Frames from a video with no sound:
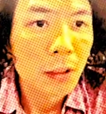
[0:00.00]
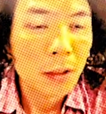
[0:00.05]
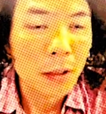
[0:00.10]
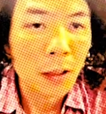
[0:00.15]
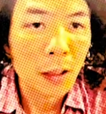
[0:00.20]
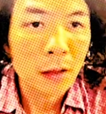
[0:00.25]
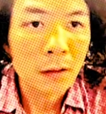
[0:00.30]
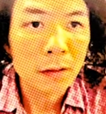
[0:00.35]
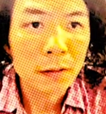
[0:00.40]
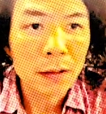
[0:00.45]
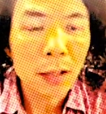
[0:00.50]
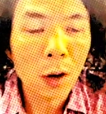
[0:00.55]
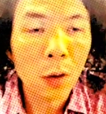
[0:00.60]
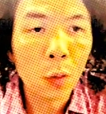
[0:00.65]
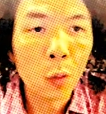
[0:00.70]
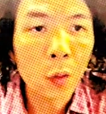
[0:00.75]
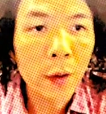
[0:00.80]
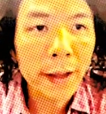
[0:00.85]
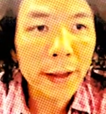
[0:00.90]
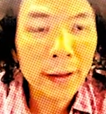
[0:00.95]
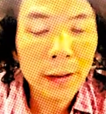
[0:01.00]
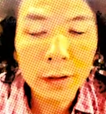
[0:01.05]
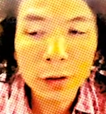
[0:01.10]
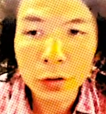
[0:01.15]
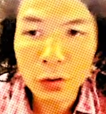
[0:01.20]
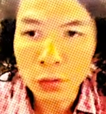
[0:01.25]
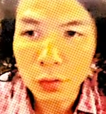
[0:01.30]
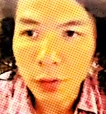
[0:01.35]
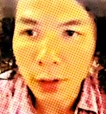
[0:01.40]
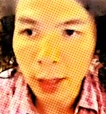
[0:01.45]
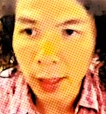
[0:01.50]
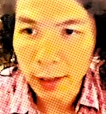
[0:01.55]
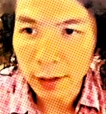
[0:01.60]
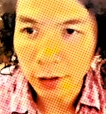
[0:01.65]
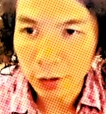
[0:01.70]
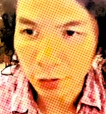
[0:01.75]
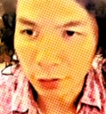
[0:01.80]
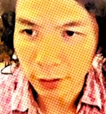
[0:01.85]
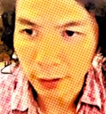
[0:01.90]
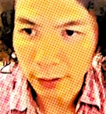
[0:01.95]
And the way you
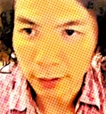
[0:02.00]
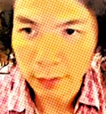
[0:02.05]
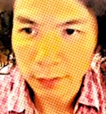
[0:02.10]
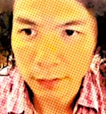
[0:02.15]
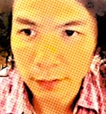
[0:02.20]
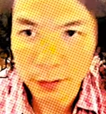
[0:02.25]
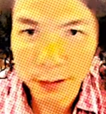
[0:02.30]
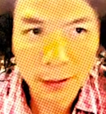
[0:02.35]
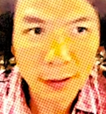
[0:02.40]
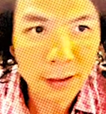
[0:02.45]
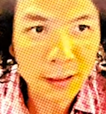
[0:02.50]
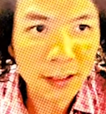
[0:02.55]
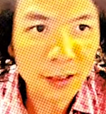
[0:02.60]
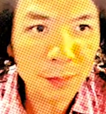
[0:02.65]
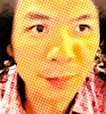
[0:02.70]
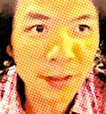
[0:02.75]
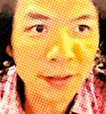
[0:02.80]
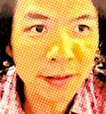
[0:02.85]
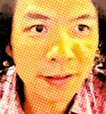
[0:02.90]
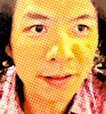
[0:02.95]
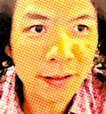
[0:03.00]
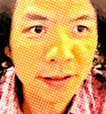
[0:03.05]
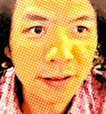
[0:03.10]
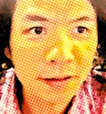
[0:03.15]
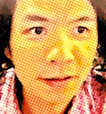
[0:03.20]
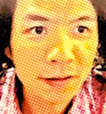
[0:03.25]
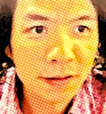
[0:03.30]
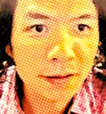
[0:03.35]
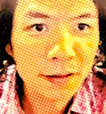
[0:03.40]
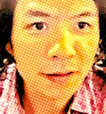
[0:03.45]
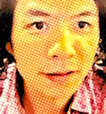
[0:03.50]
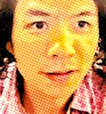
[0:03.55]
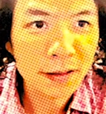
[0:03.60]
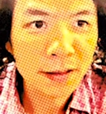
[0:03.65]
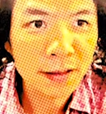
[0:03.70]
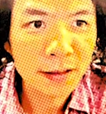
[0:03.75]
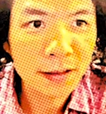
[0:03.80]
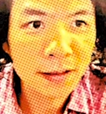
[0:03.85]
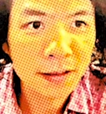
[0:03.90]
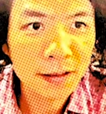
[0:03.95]
calculate the d-spacing
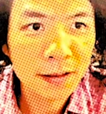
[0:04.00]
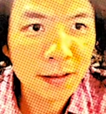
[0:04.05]
is,